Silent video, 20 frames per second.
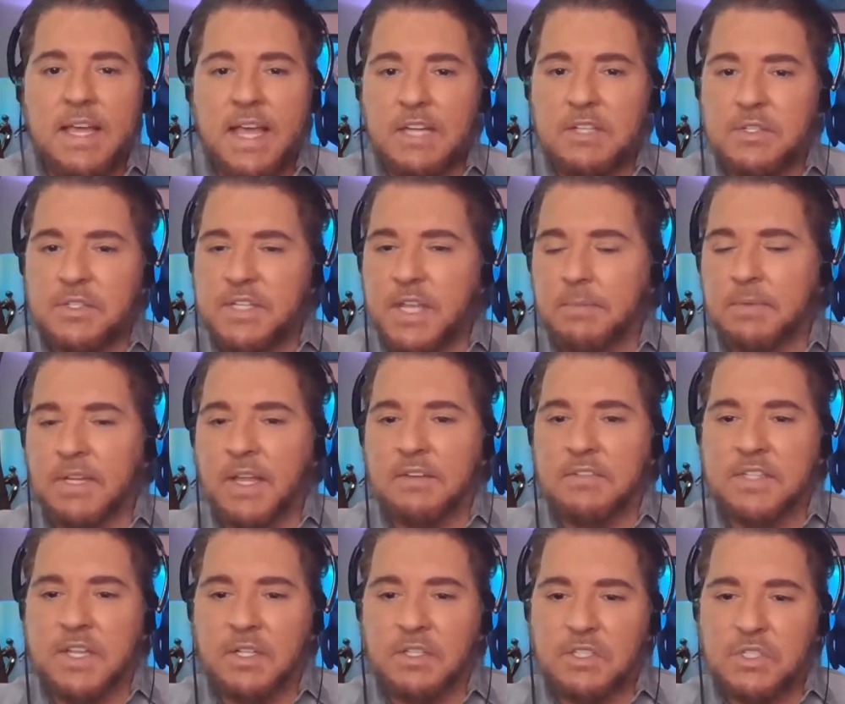Entertainment
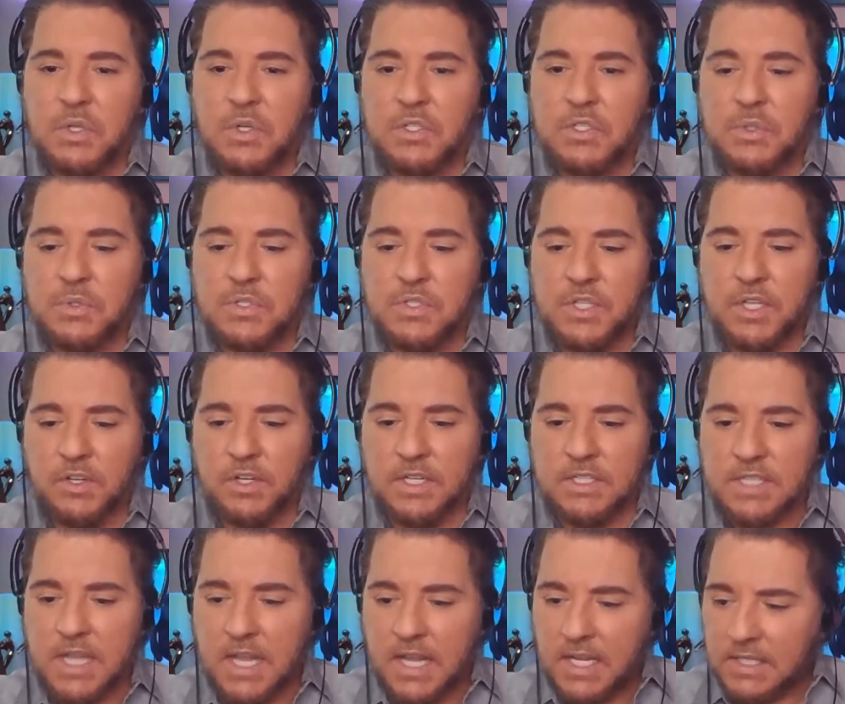Lifestyle Talk Show
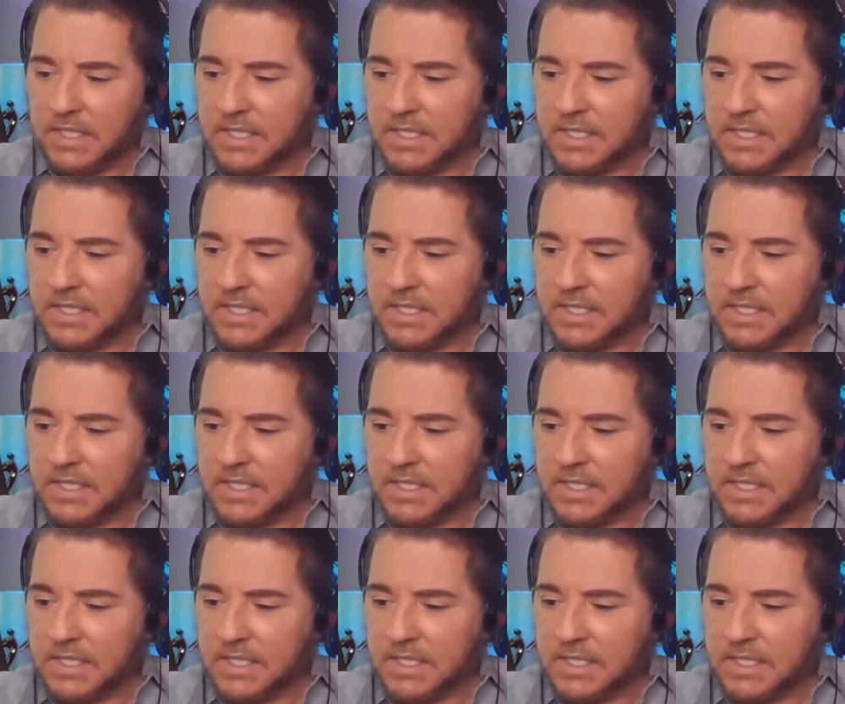series.